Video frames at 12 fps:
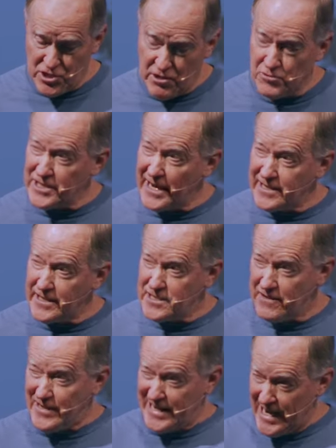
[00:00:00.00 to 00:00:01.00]
It was
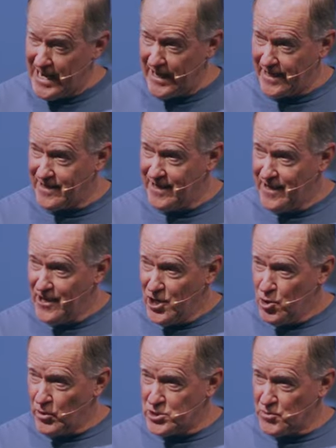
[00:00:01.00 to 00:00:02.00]
1979,
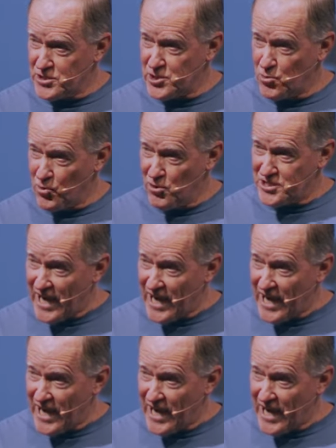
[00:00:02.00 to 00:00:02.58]
which was the worst